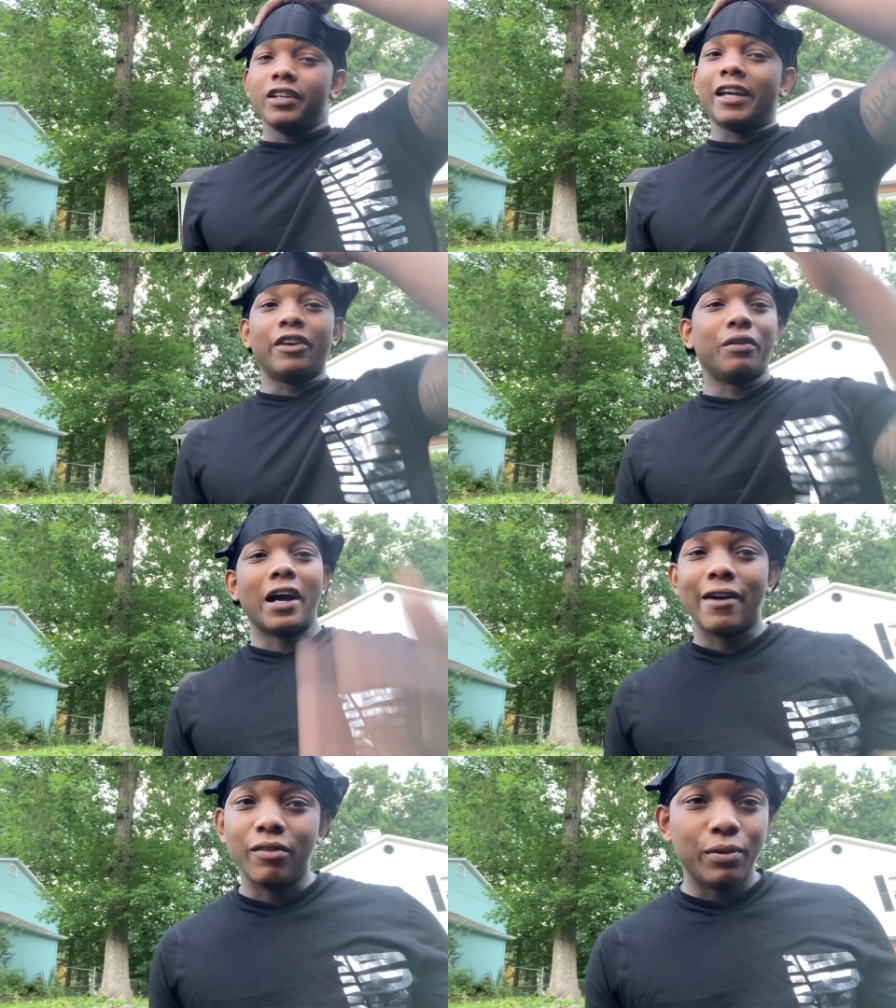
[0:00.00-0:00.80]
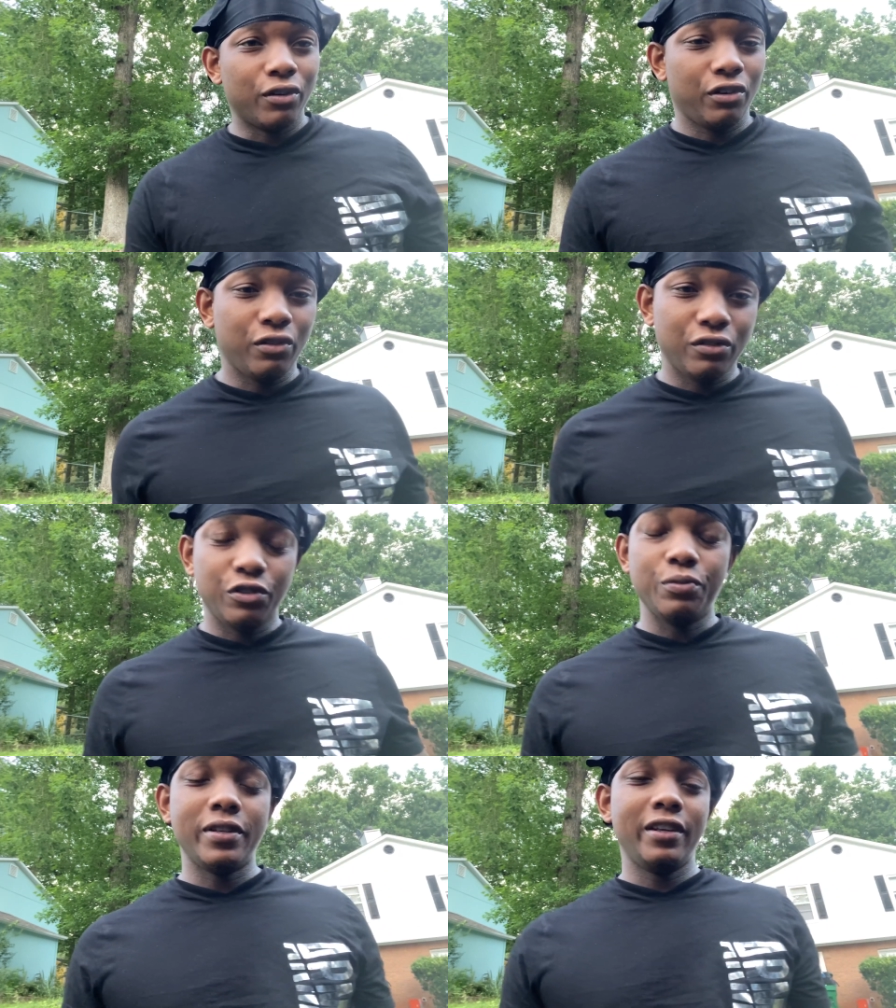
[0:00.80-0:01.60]
I know I haven't been on the
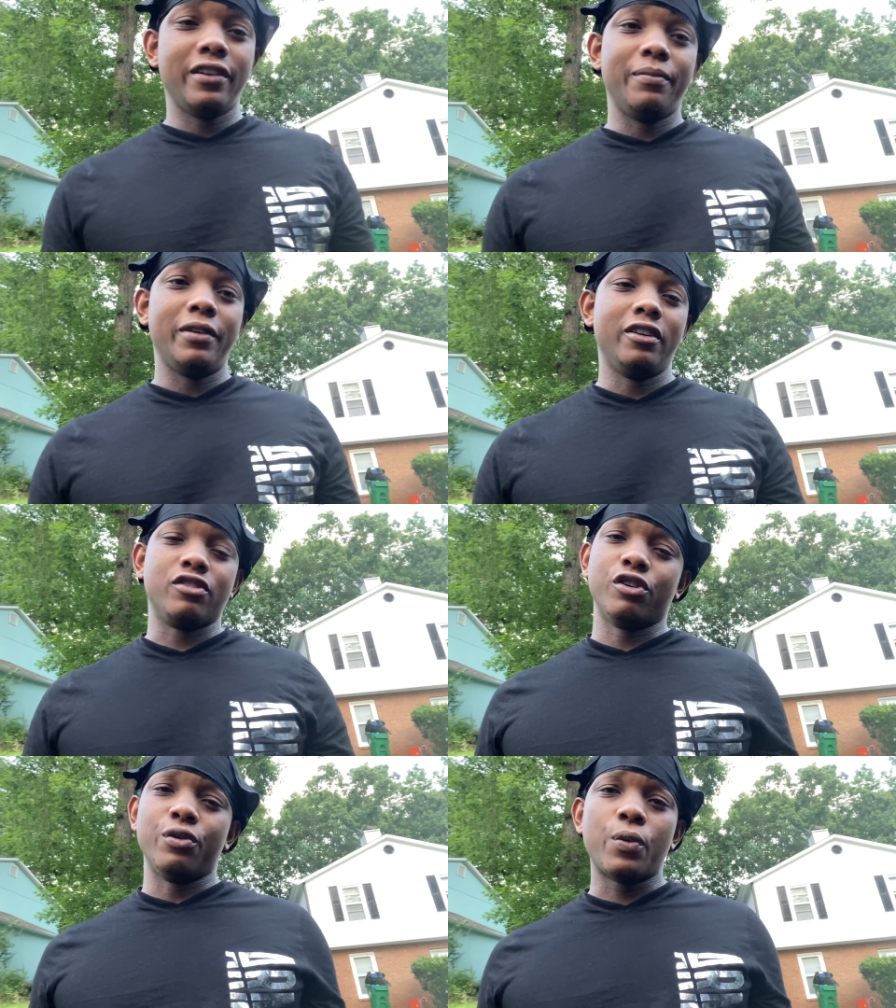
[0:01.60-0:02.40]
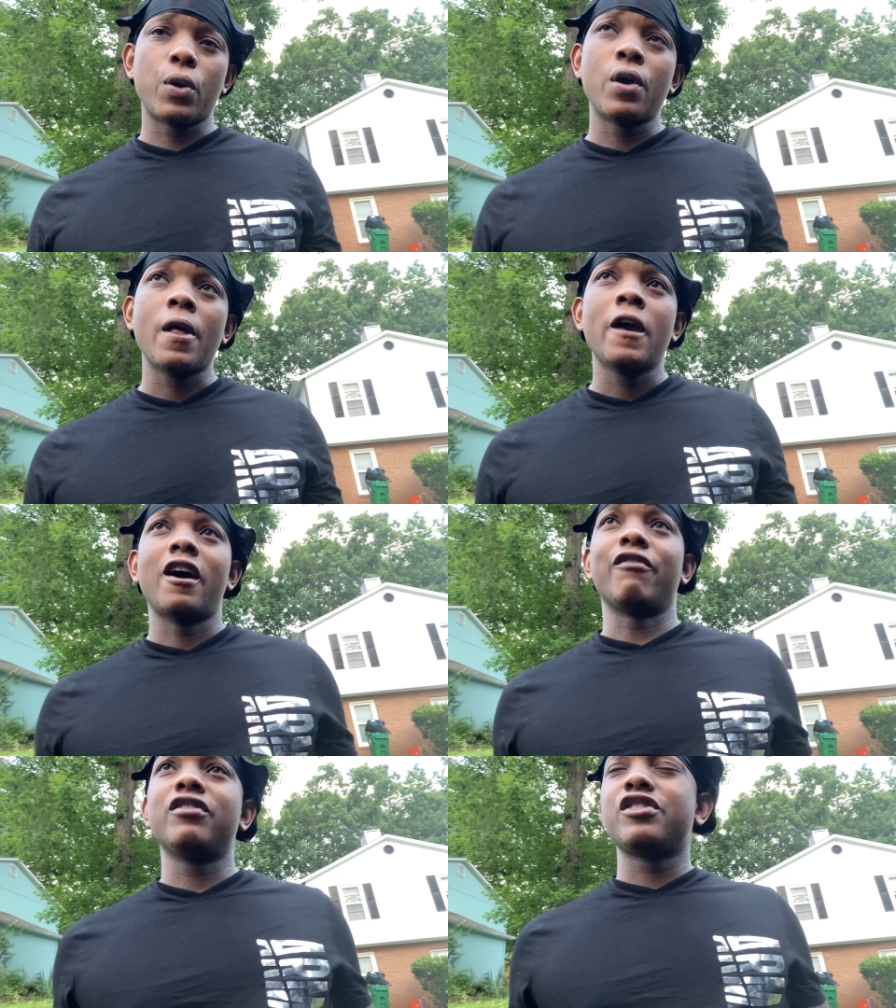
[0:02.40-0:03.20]
YouTube scene in a minute, so
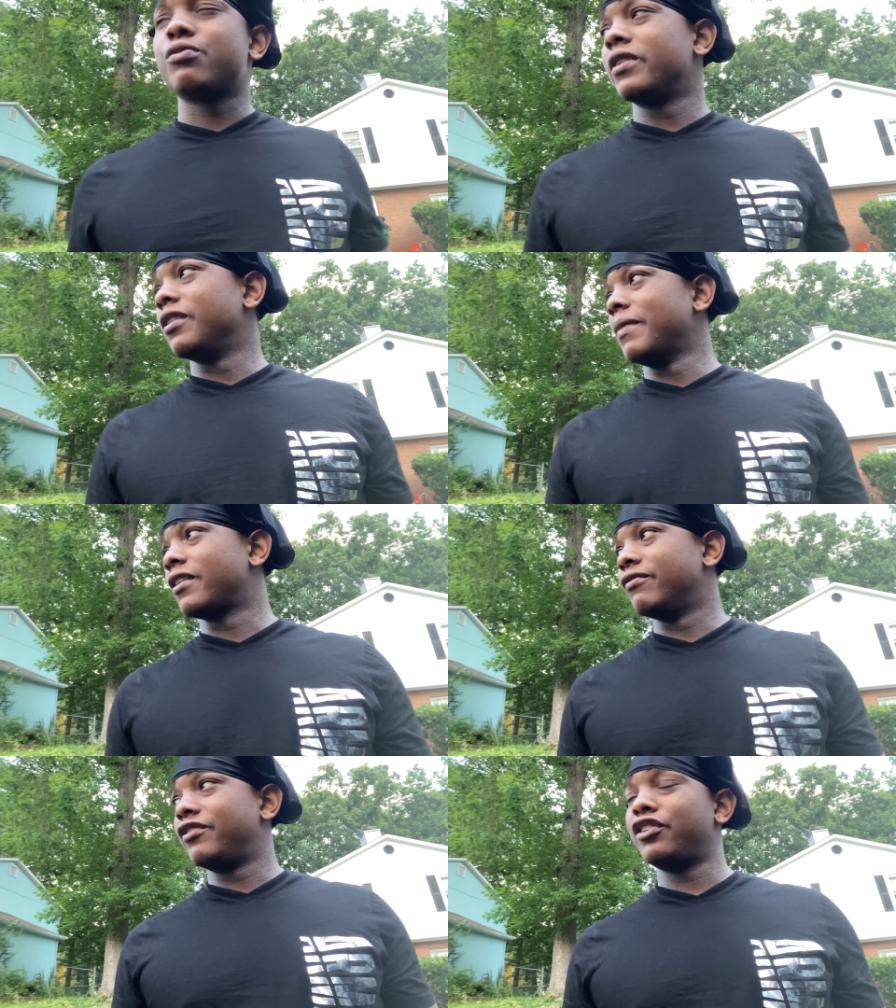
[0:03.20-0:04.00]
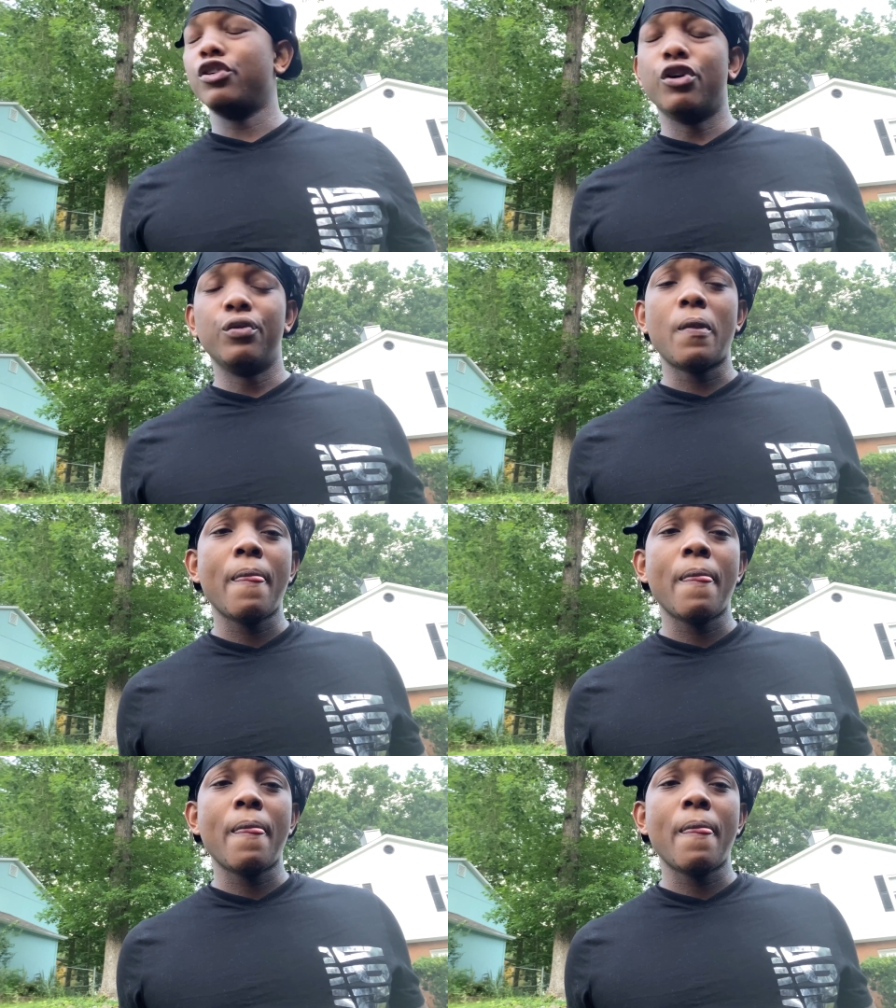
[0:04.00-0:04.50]
I really just wanted to make a video